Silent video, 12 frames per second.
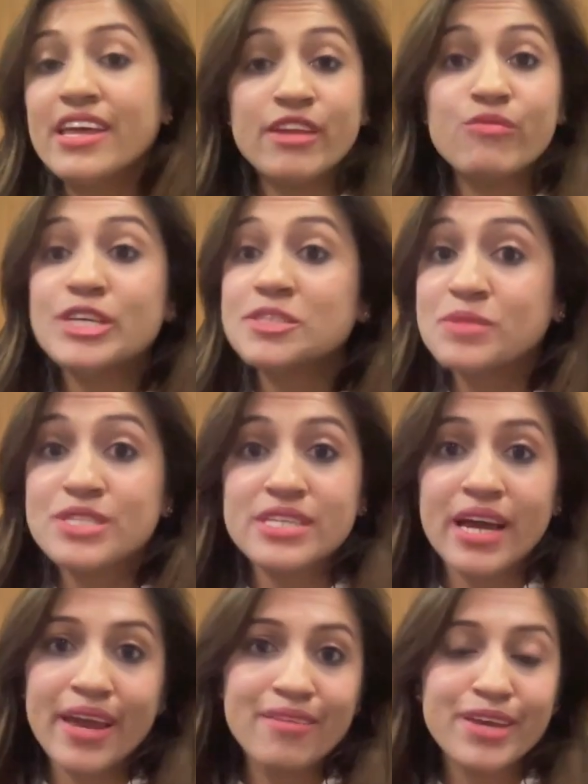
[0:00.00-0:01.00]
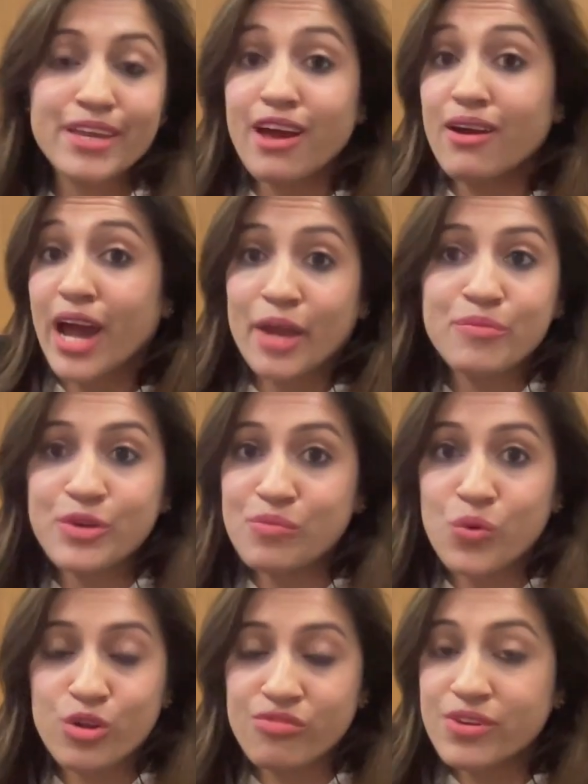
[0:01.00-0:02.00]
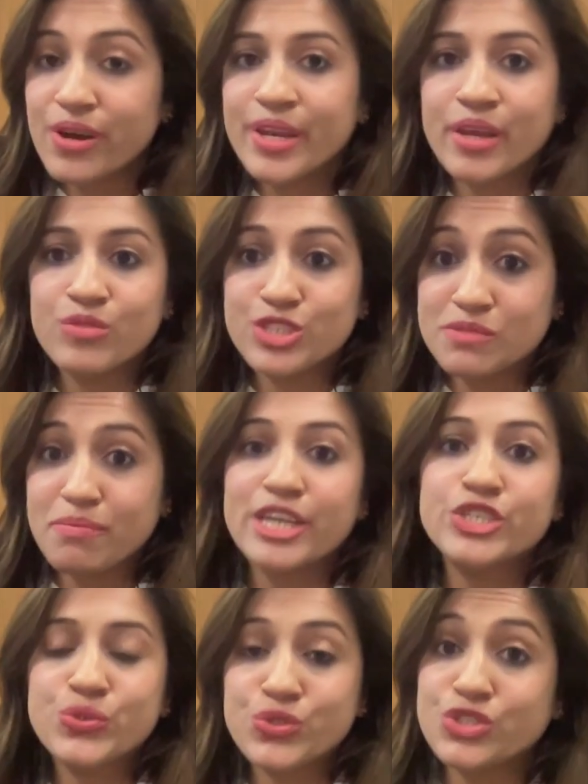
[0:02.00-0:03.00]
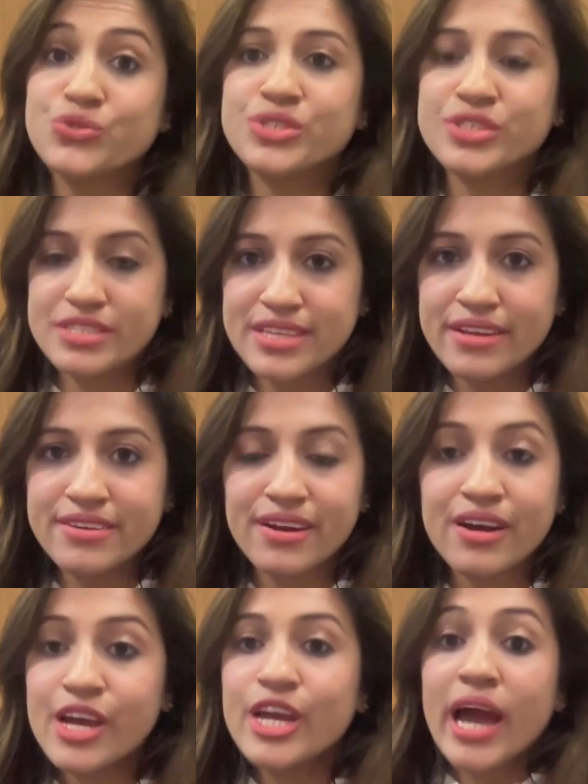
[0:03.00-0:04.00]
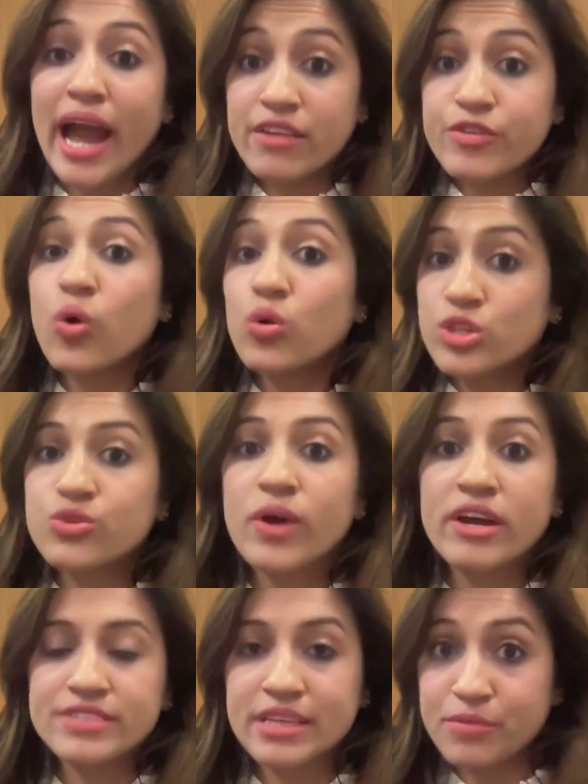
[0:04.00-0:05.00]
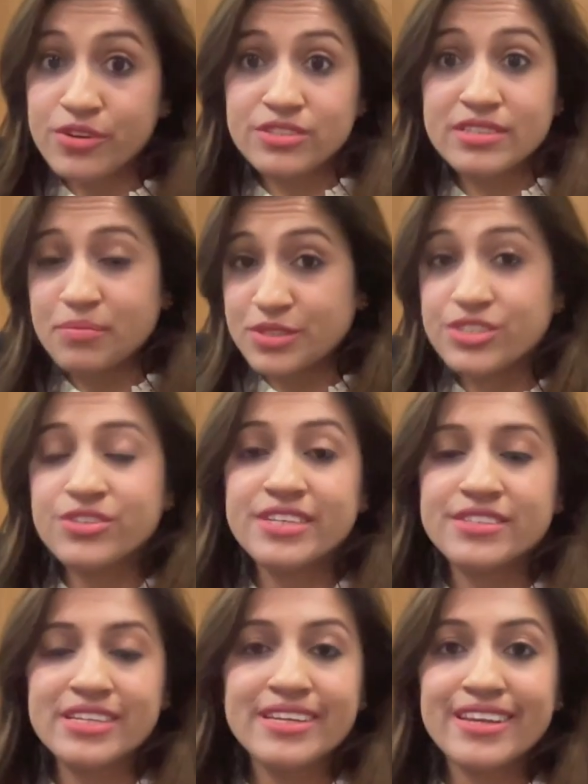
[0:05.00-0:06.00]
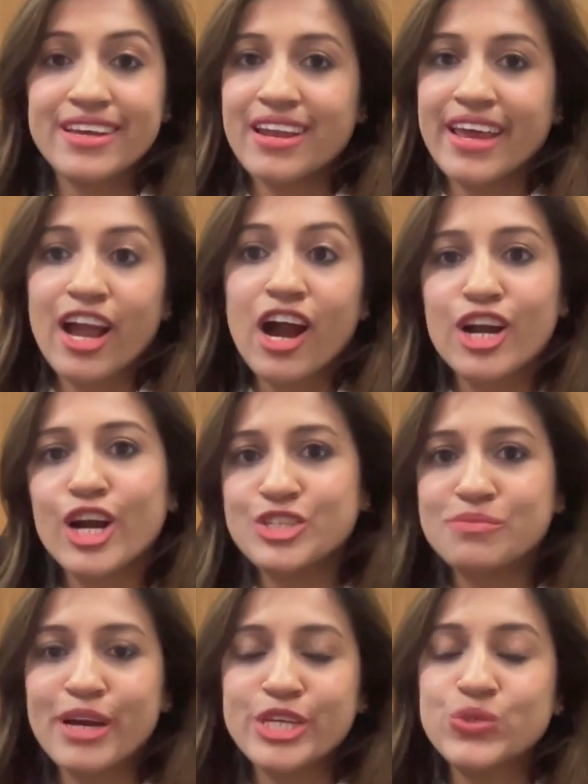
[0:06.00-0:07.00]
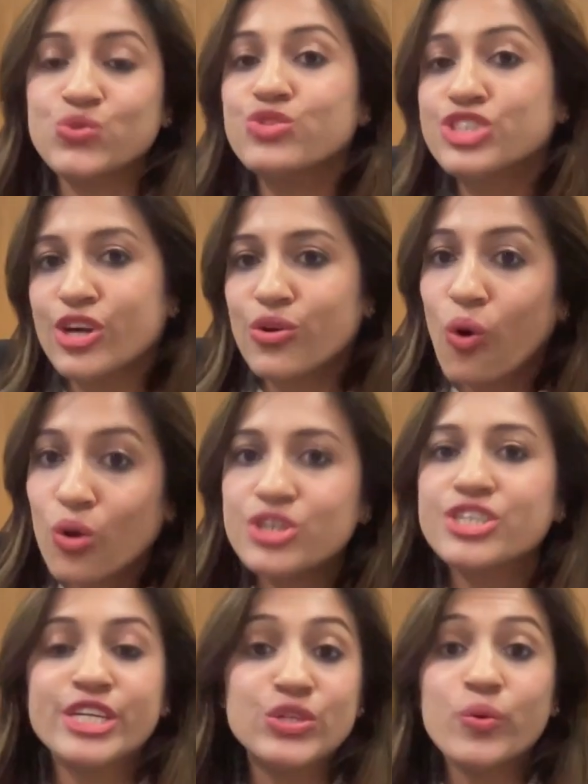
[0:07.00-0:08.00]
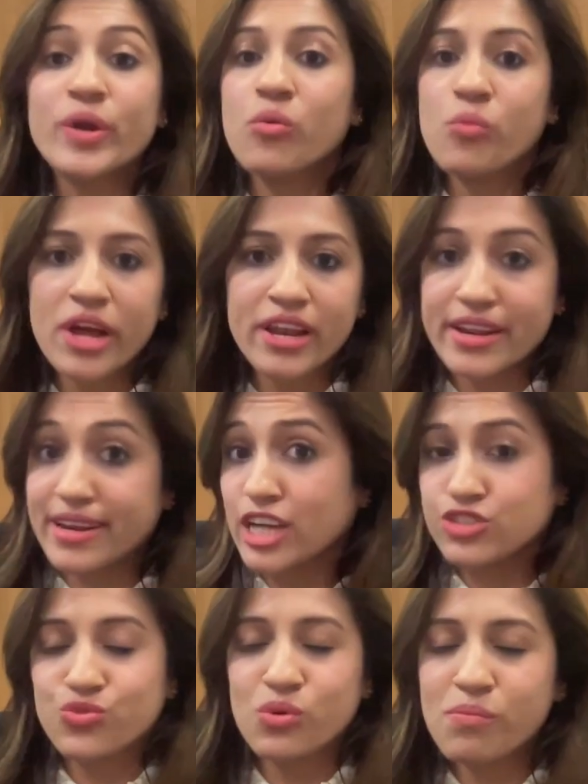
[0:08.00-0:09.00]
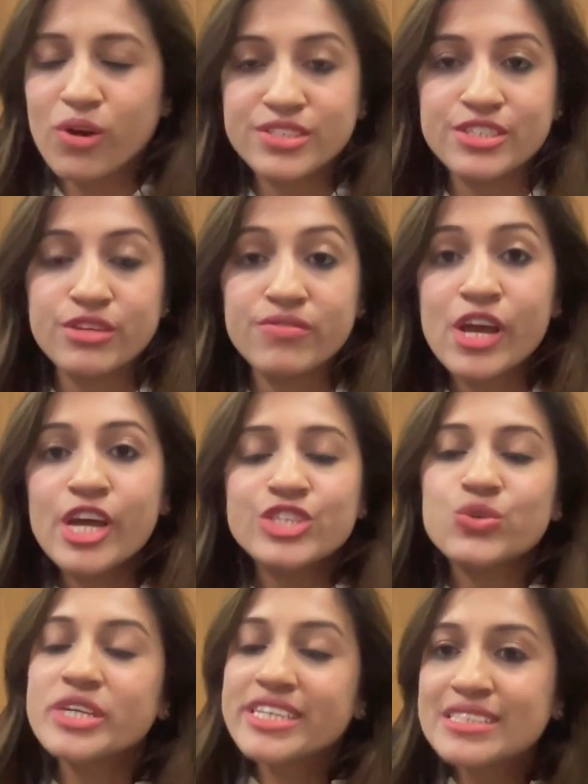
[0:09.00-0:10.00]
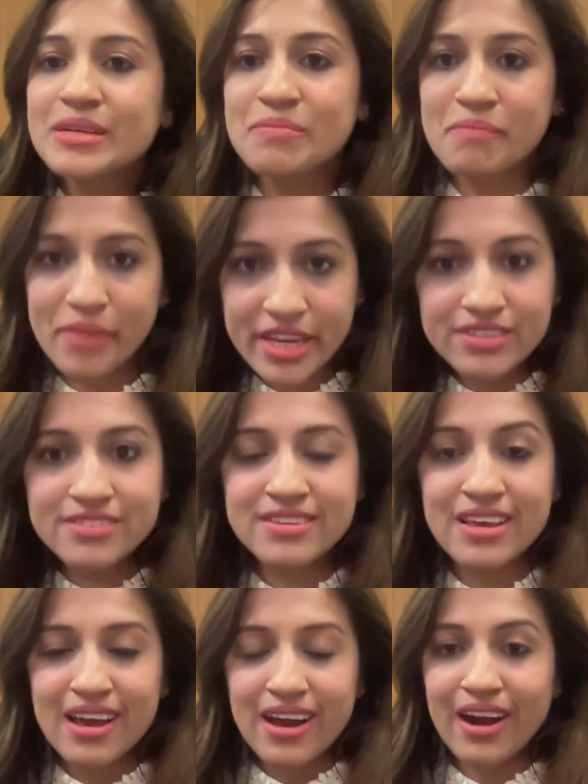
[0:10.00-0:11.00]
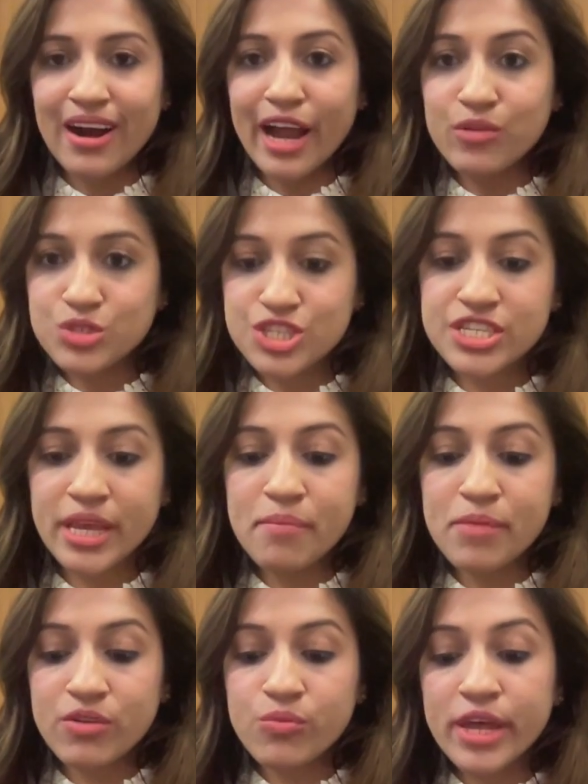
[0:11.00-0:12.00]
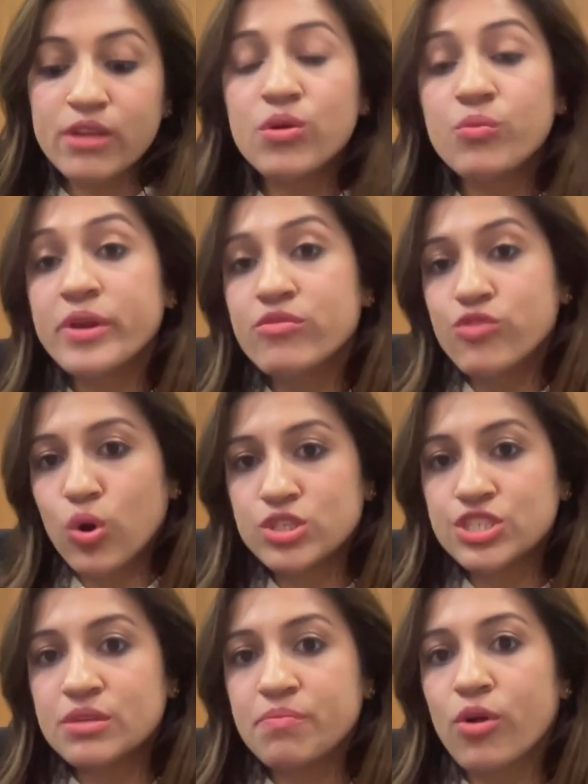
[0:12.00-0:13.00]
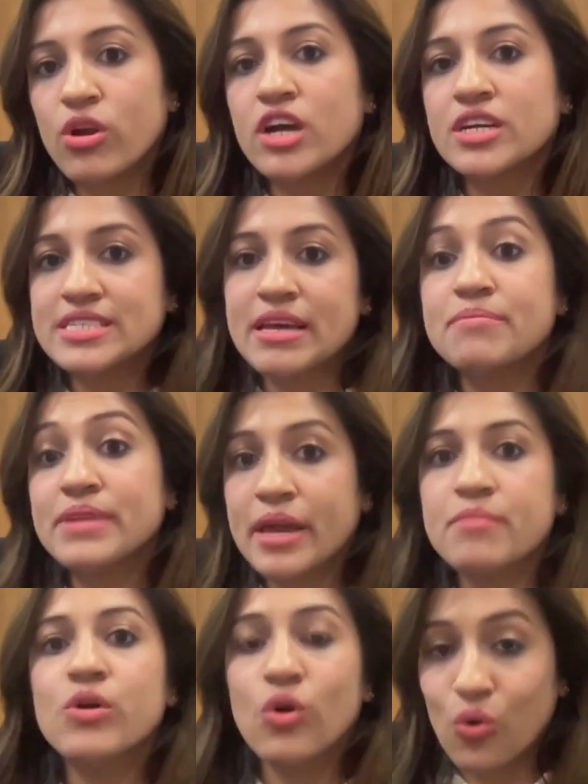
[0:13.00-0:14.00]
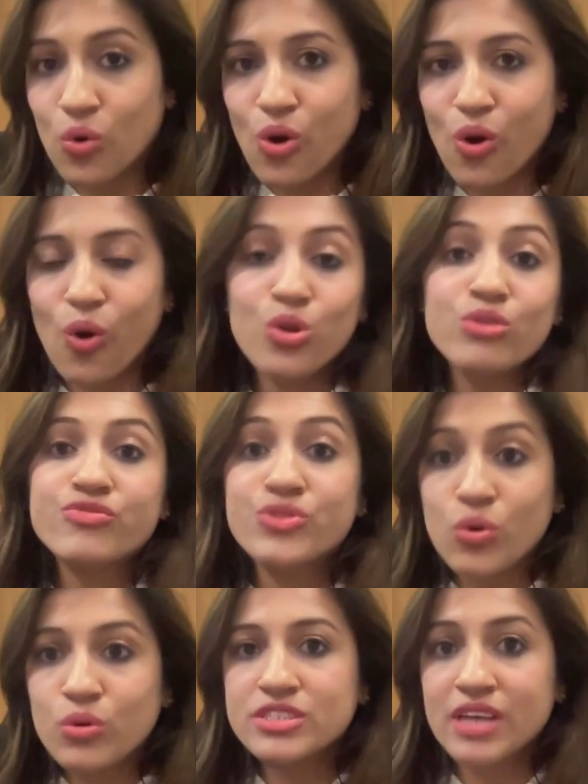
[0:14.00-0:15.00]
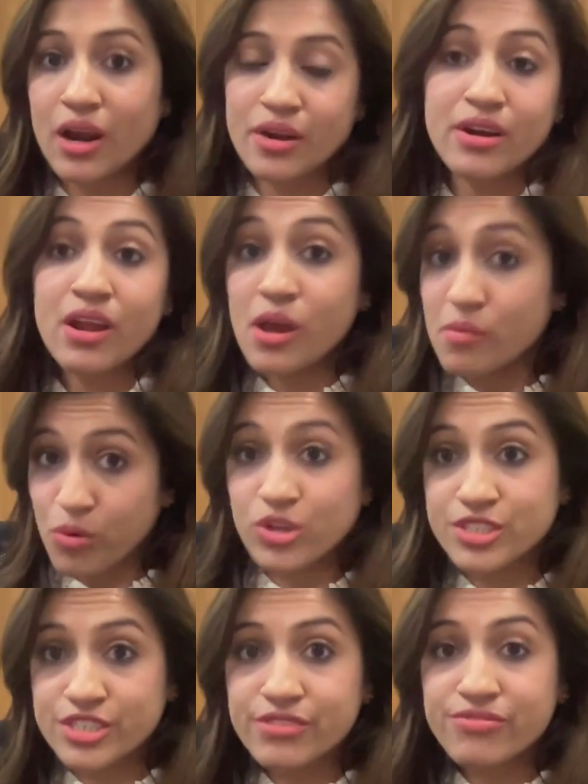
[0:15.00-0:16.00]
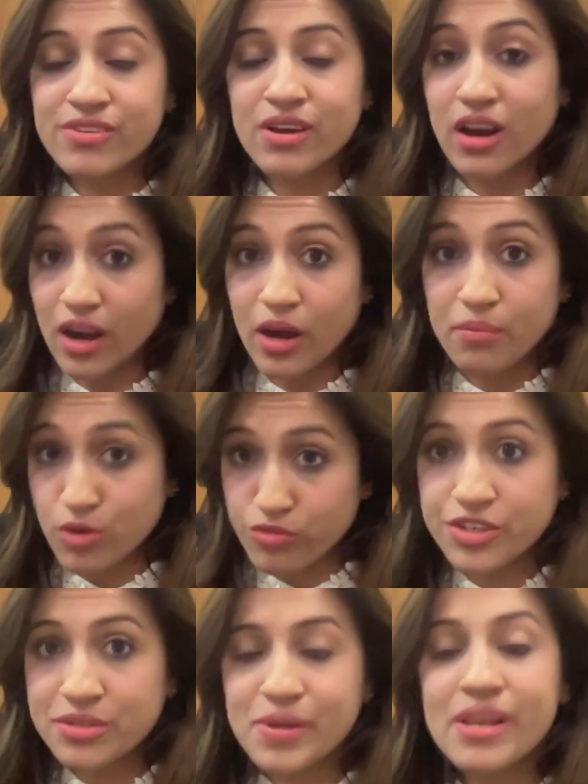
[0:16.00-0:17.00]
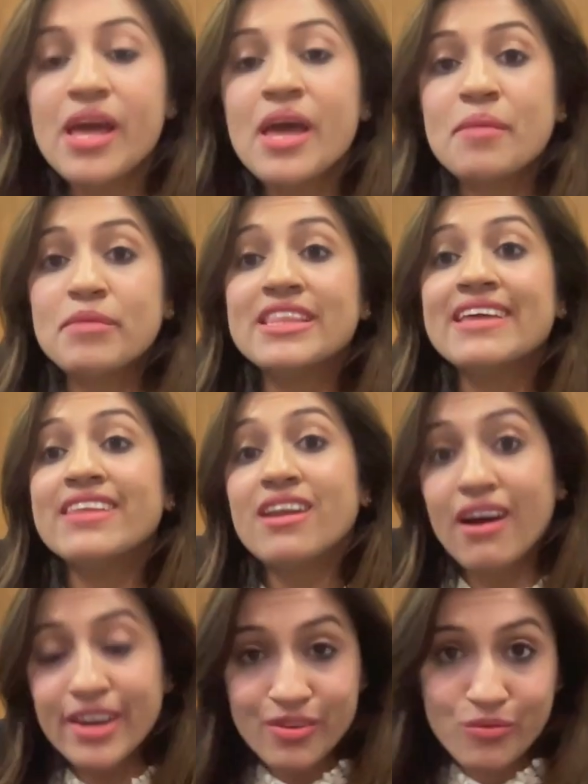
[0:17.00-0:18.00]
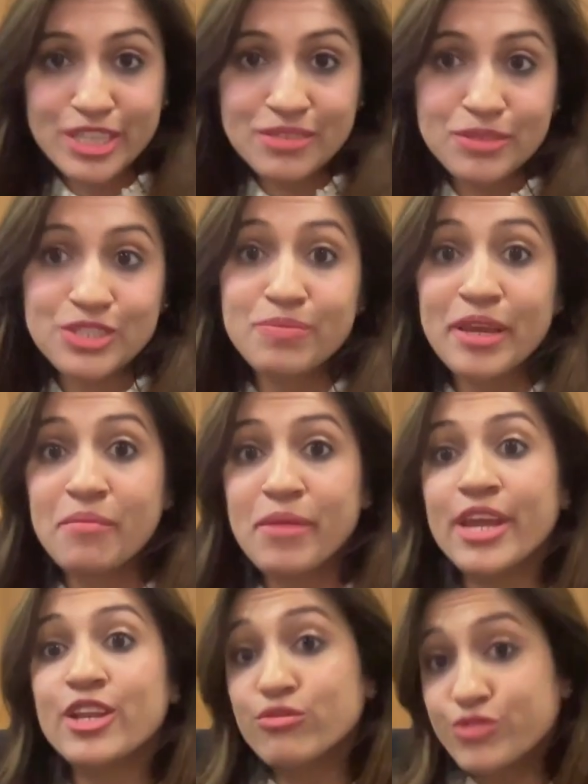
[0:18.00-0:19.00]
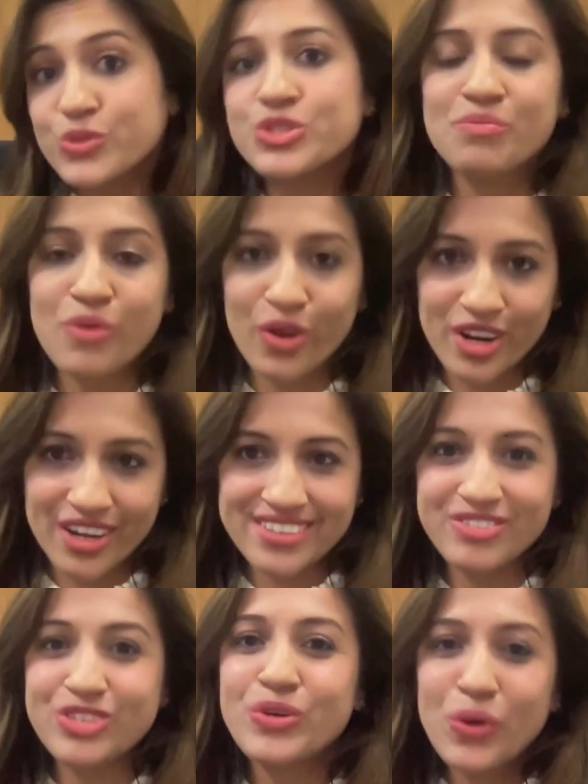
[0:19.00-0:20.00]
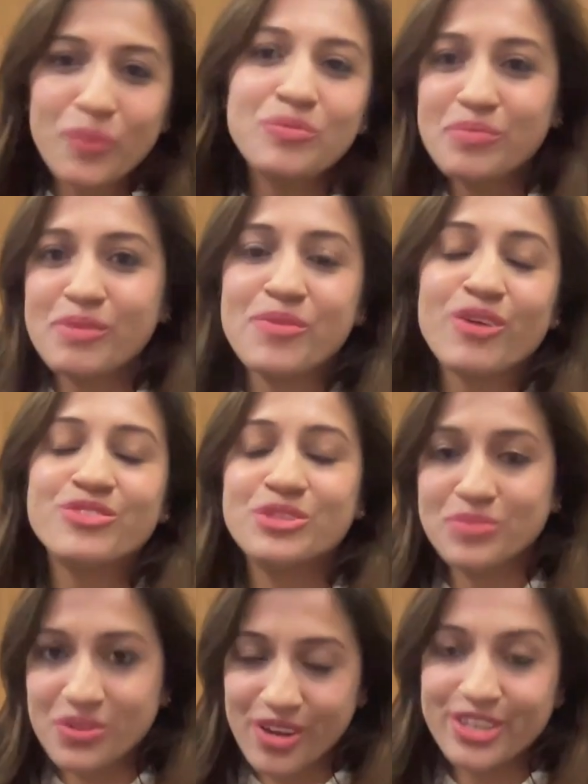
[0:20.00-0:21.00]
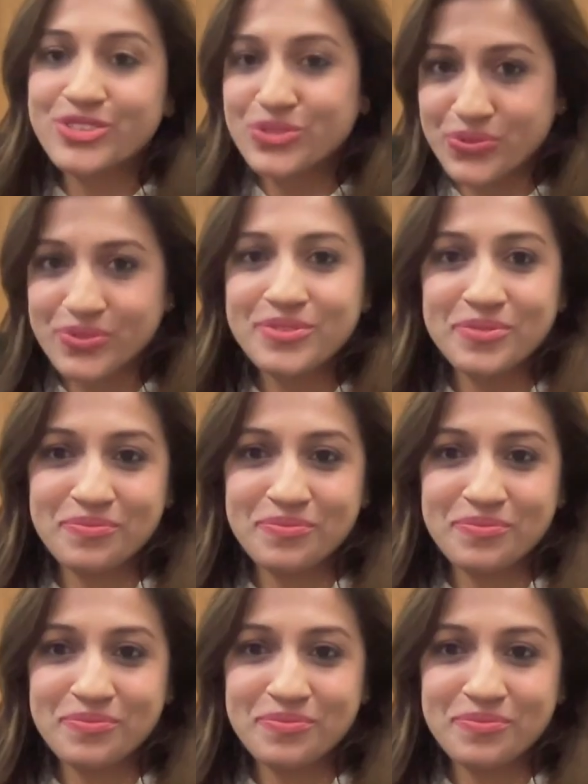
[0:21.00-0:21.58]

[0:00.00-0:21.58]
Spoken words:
The investments are heavy in our hybrid mode of learning, which is BYJU'S Tuition Center. And we also have separate subsidiaries in India like Akash BYJU'S, which are already doing well and cash flow positive. So it is a mix, I would say, but wherever we've launched the product some time ago, all of those are positive, profitable, but then there are investments being made in future products, which we hope to be profitable very soon.